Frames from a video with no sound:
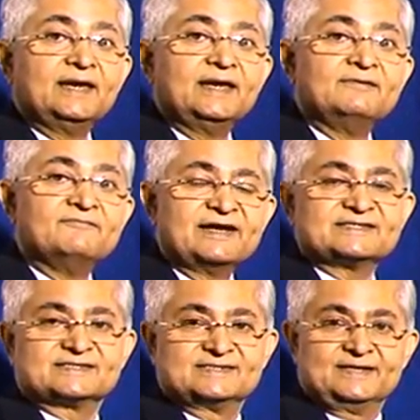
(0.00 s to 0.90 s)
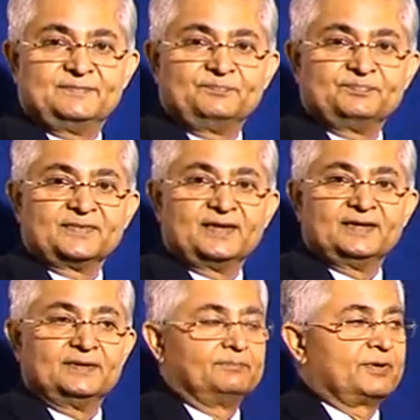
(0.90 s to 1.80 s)
invest
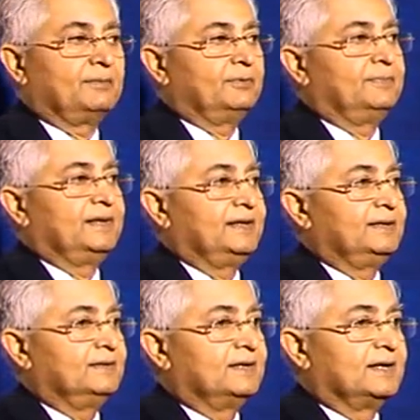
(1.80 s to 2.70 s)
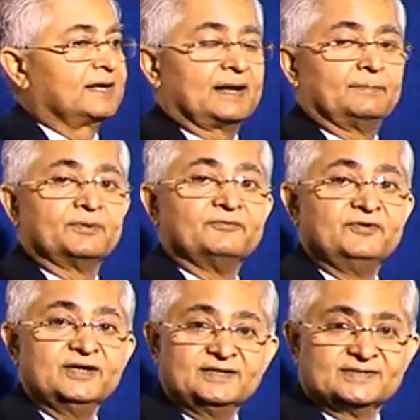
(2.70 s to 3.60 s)
probably a couple of
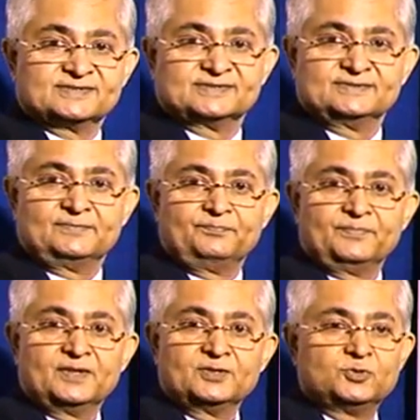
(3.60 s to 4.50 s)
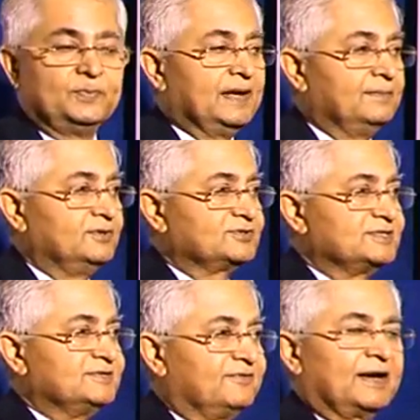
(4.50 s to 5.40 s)
years to be able to
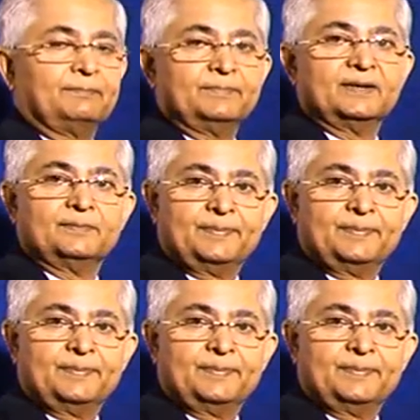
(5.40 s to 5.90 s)
develop a